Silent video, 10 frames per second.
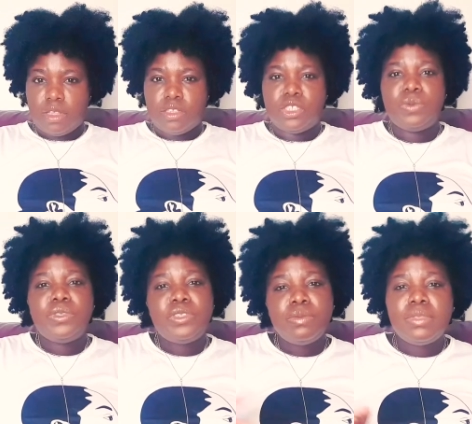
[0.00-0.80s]
Doing
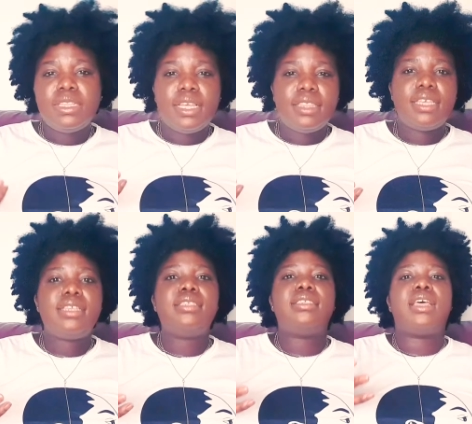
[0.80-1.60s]
something like
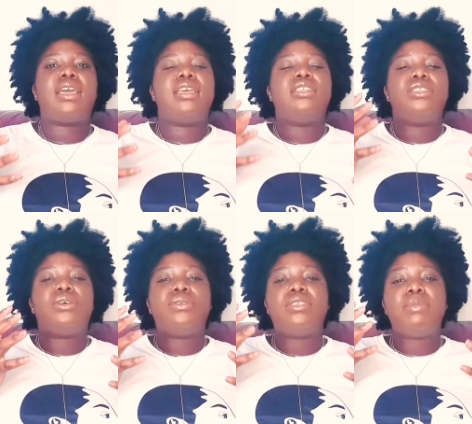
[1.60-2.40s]
this that can
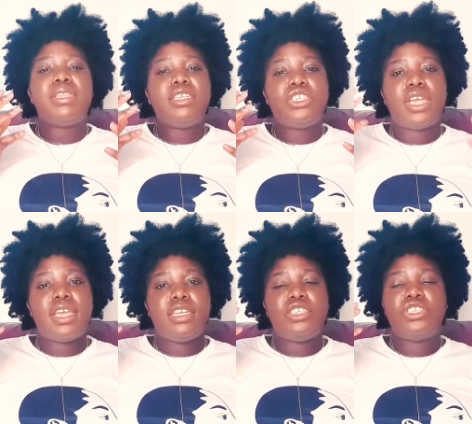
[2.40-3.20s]
ultimately
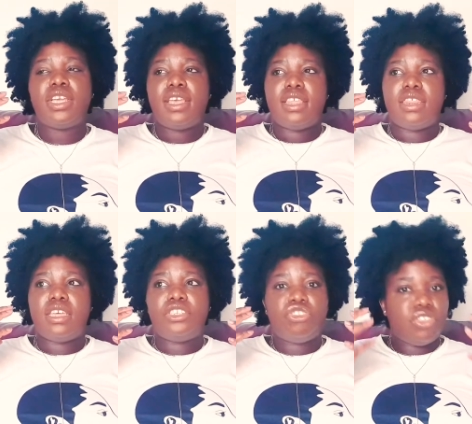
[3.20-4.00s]
change the
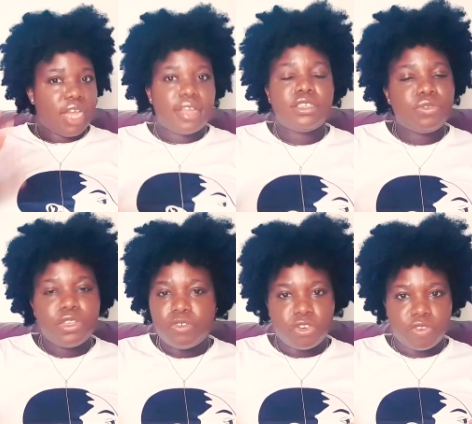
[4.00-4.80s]
trajectory
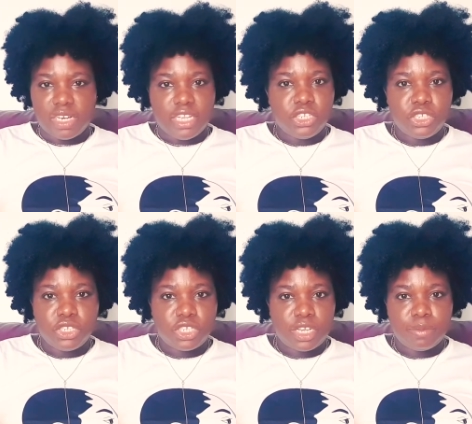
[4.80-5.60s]
of your
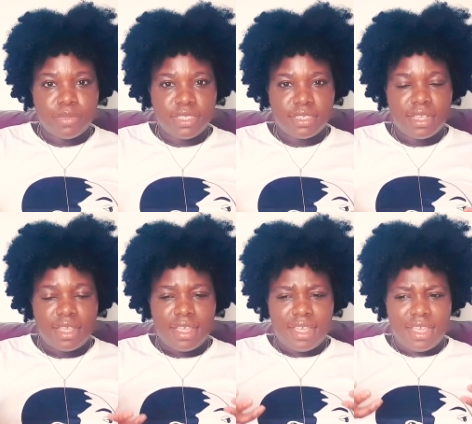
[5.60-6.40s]
relationships
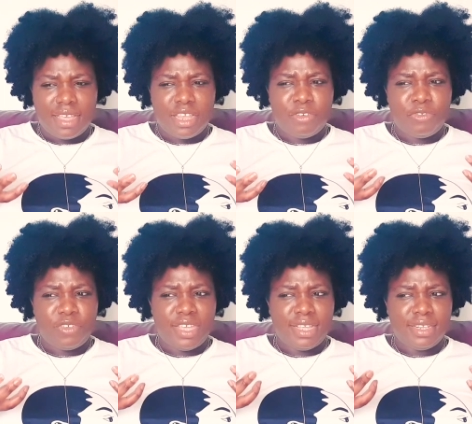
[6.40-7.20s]
can
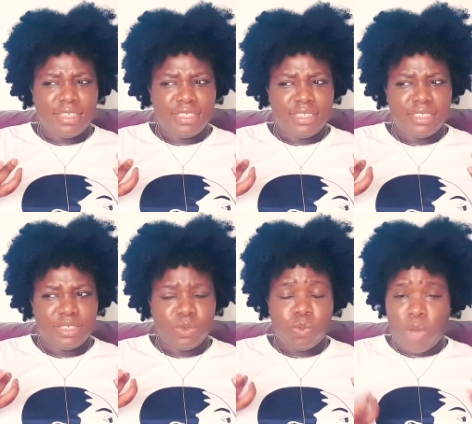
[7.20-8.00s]
feel
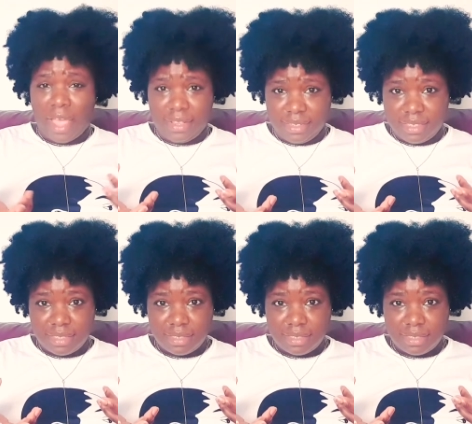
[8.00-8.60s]
wild,